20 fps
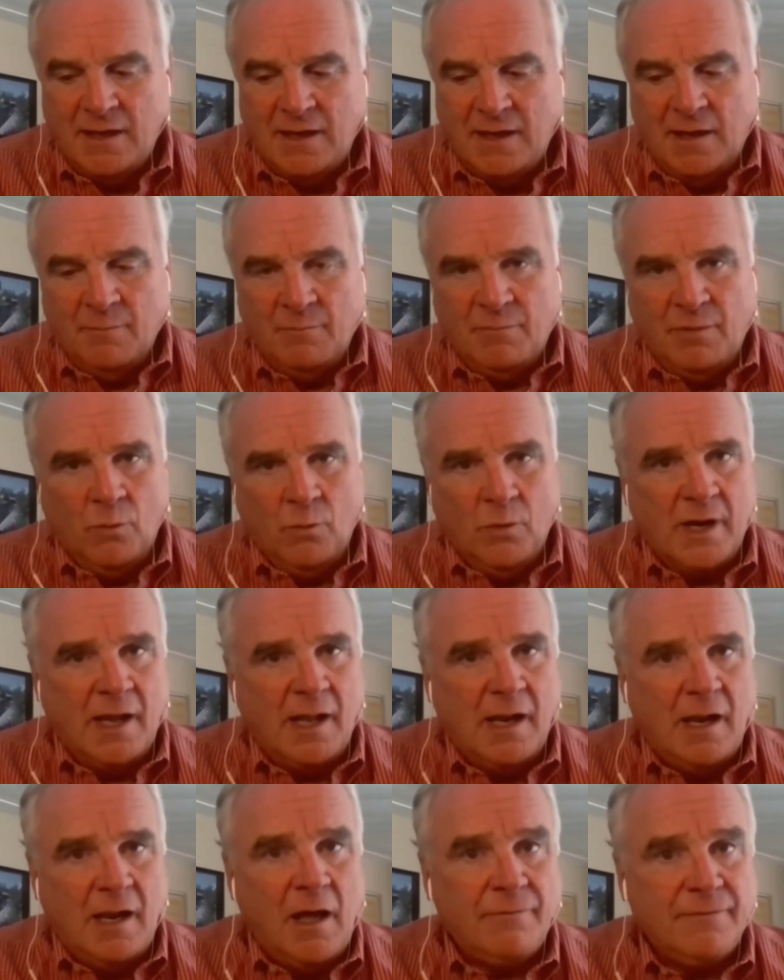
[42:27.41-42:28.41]
Mm-hmm. But what
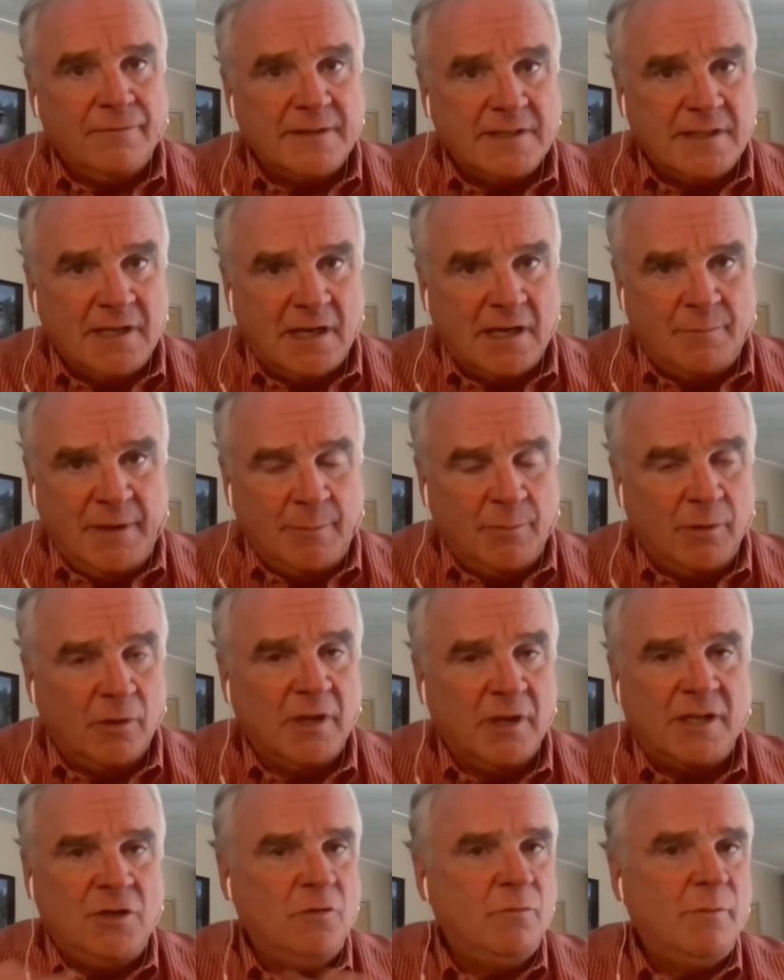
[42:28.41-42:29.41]
I'll often say to
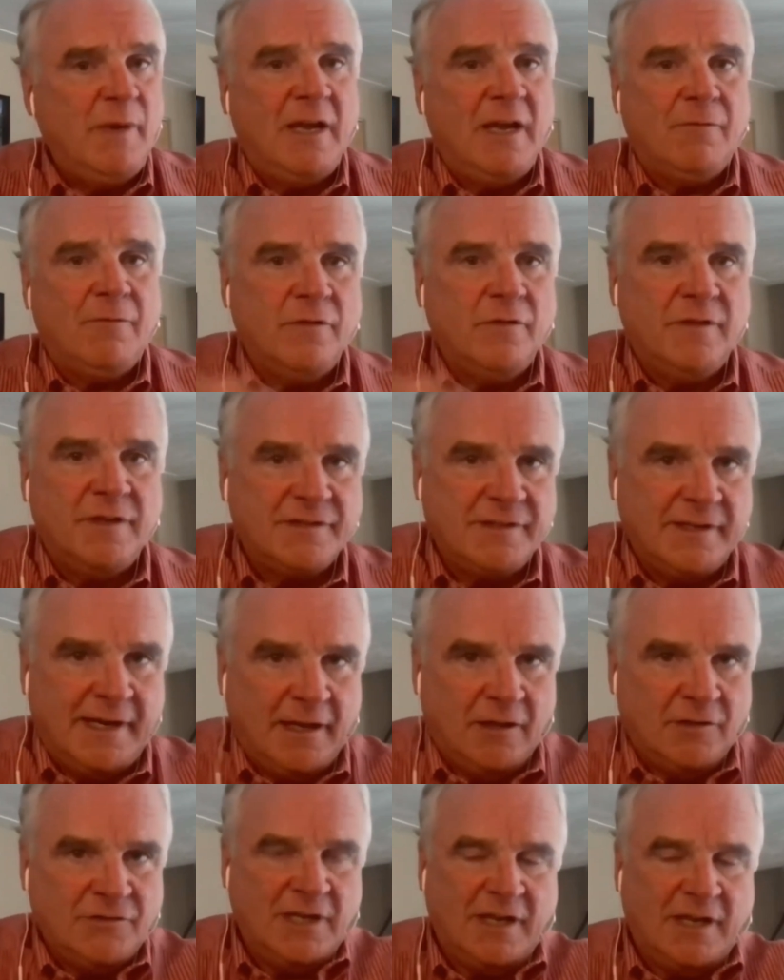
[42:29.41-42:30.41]
people, and you may have heard this
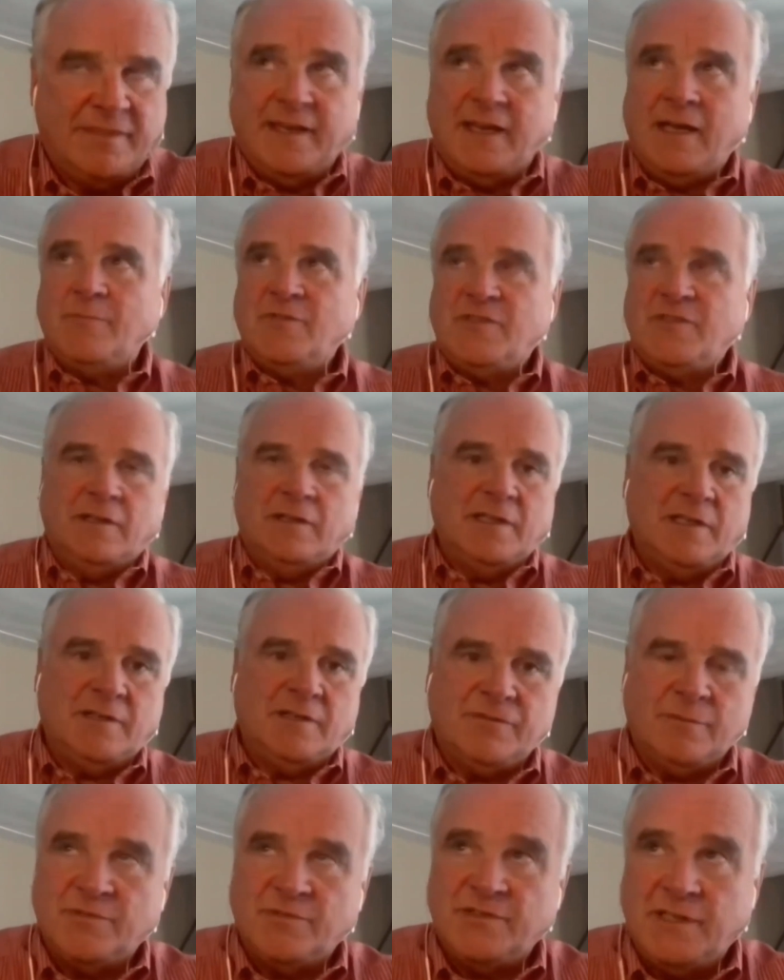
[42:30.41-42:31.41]
analogy, I think I'm stealing
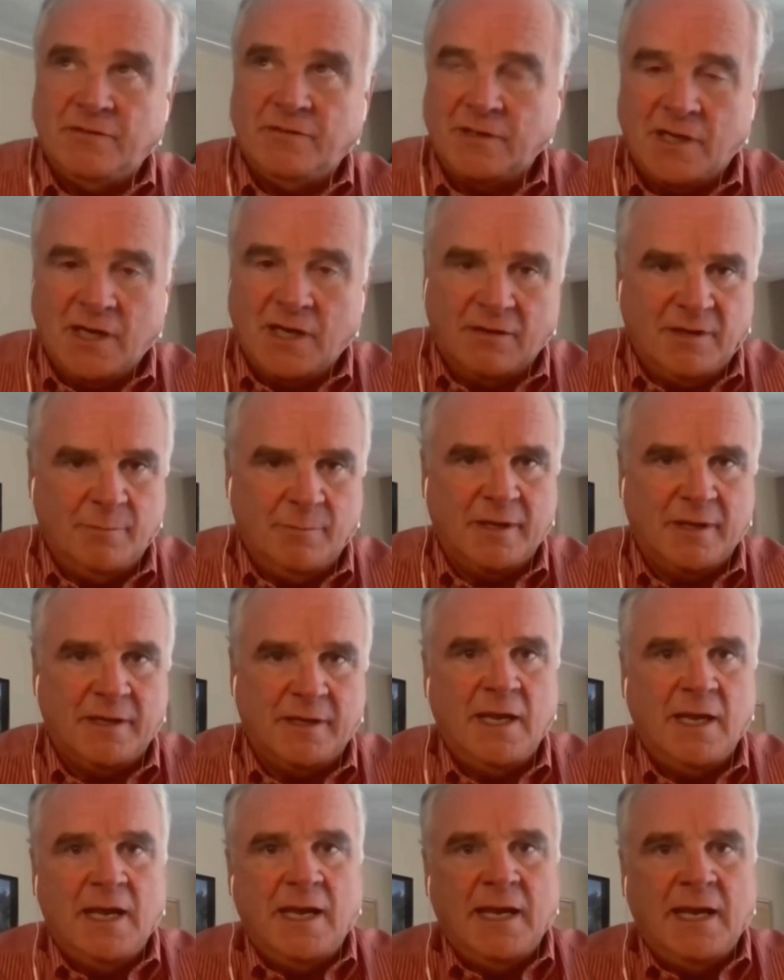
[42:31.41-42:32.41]
it from Stephen Covey, but
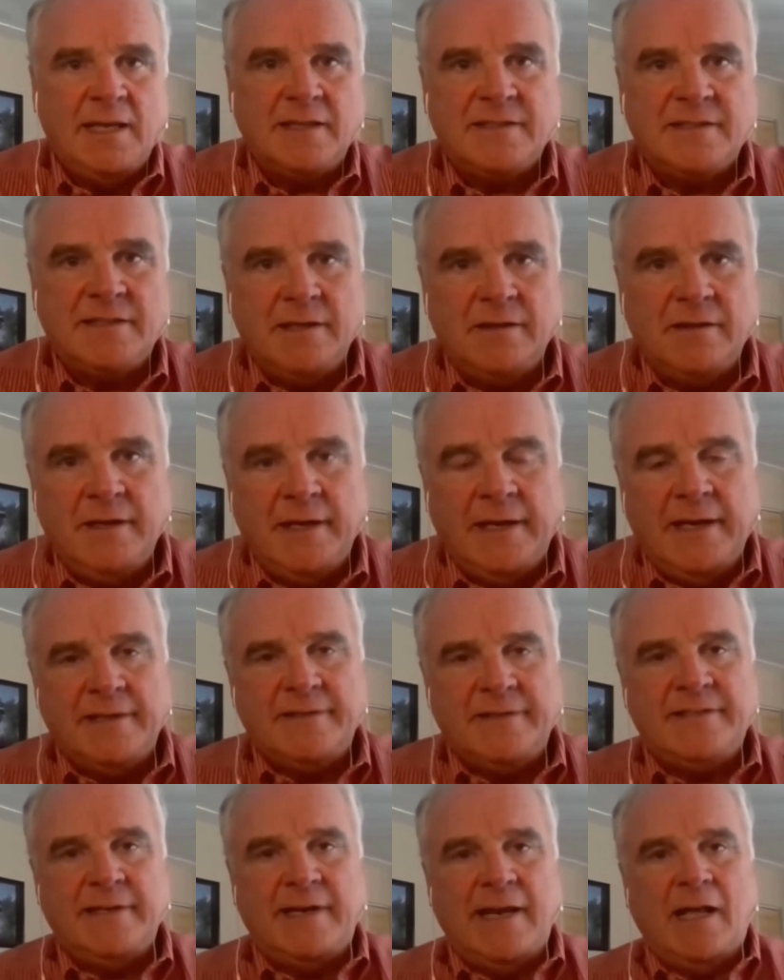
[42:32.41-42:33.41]
it's the
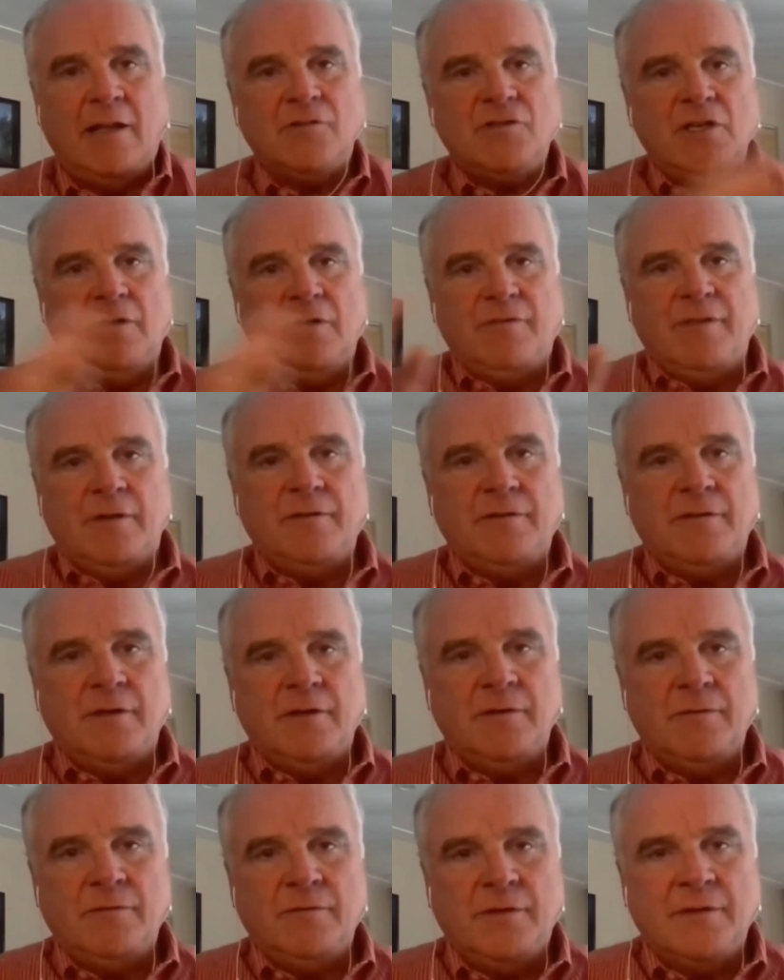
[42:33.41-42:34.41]
analogy of
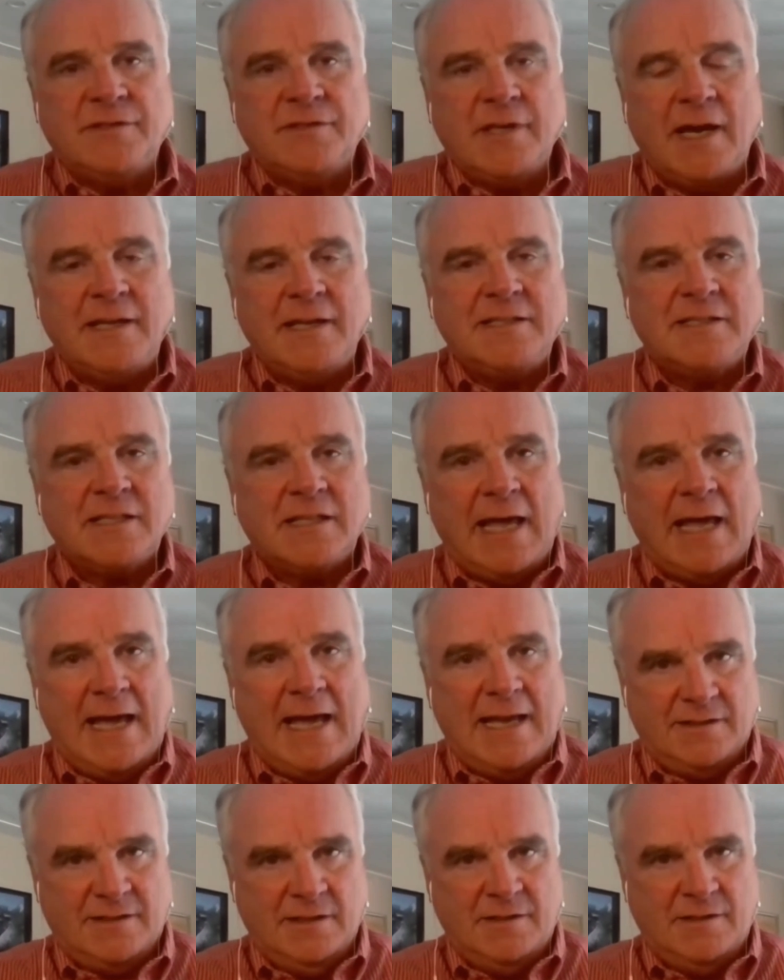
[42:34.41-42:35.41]
the science
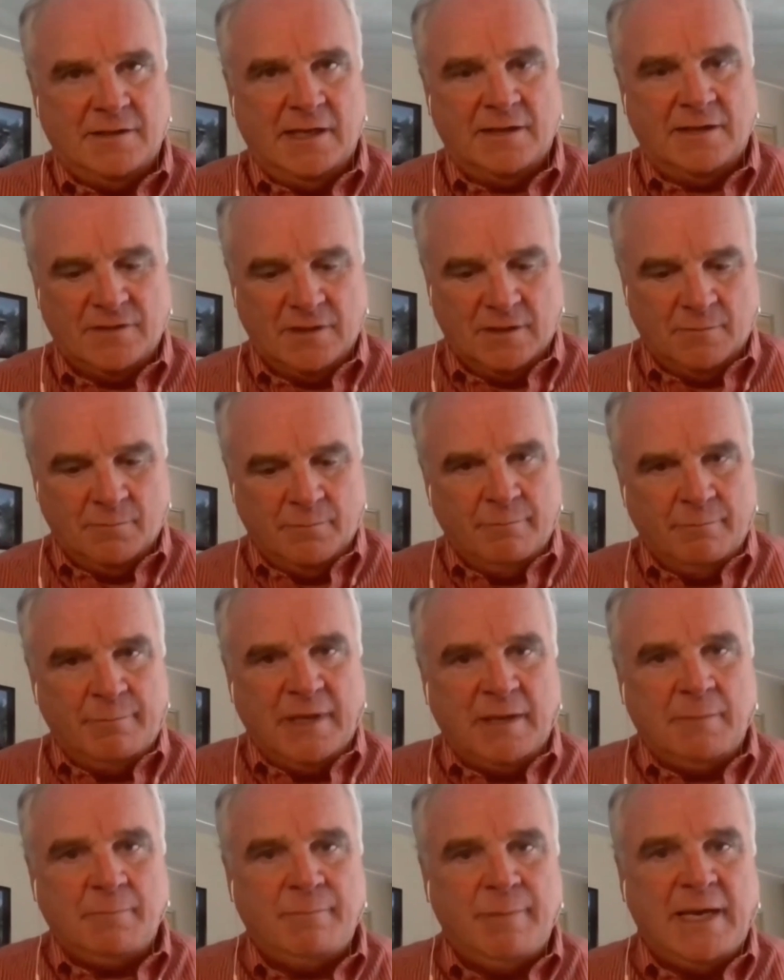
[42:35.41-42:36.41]
class that has the
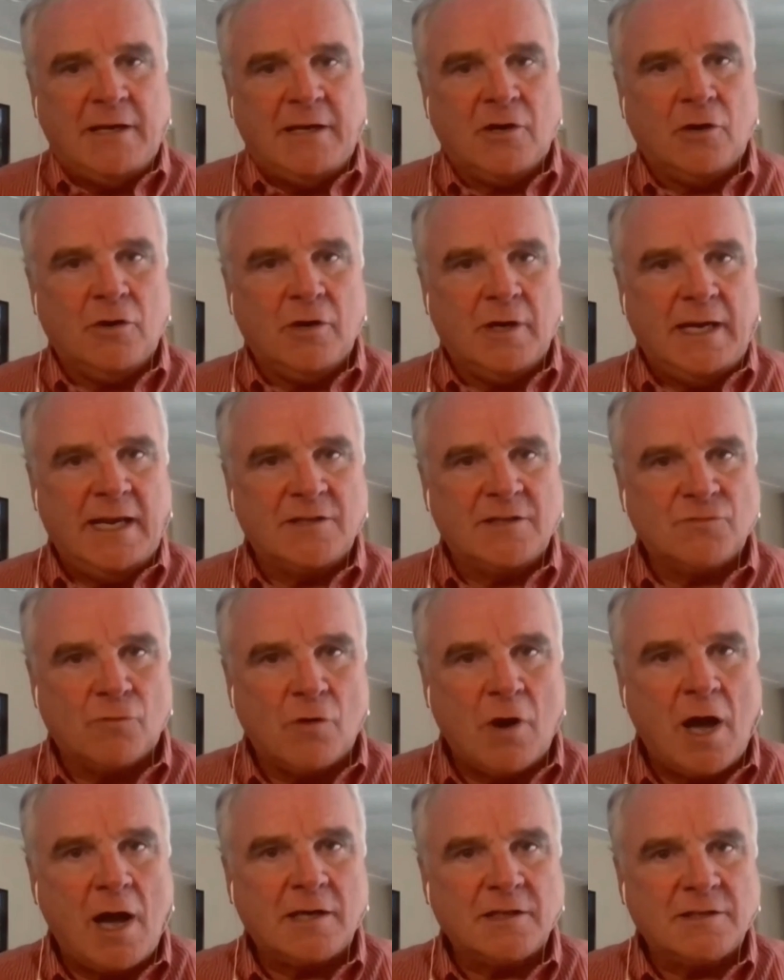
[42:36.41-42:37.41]
big beaker and he has
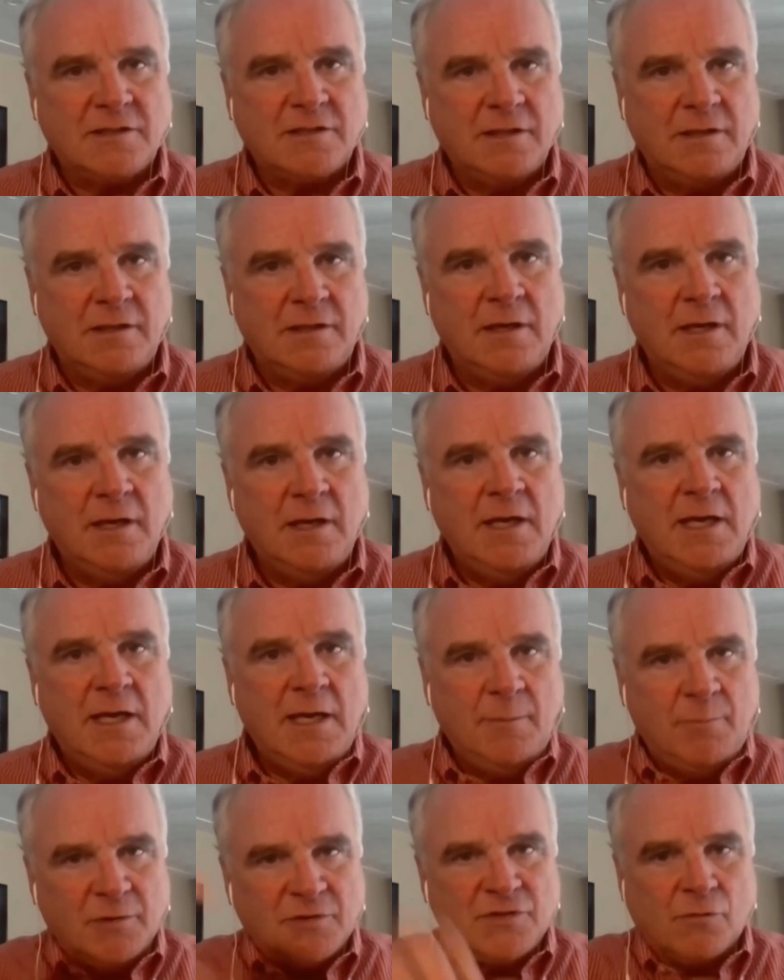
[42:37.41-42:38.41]
rocks, and
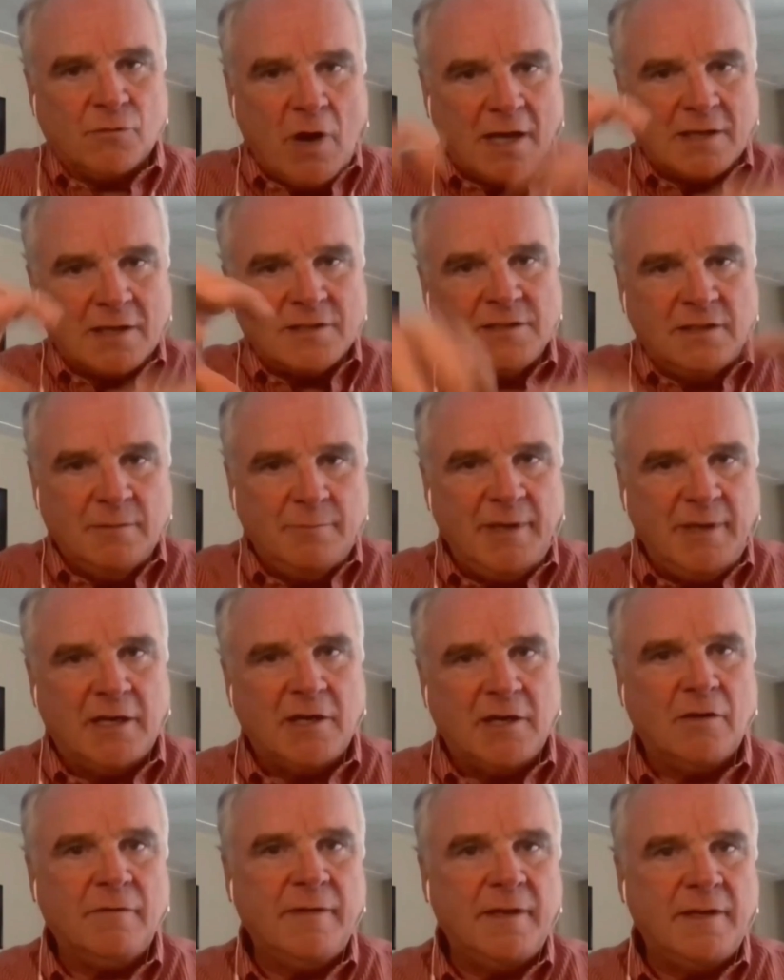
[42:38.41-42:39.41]
he puts rocks in the
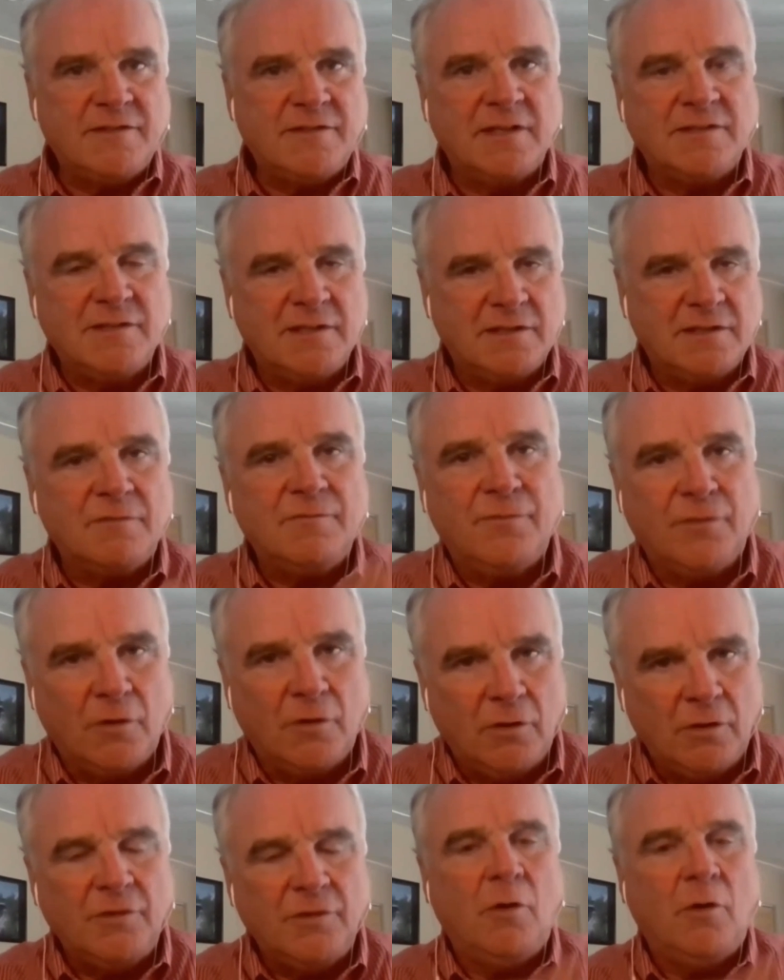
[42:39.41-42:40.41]
beaker and then says, is it full?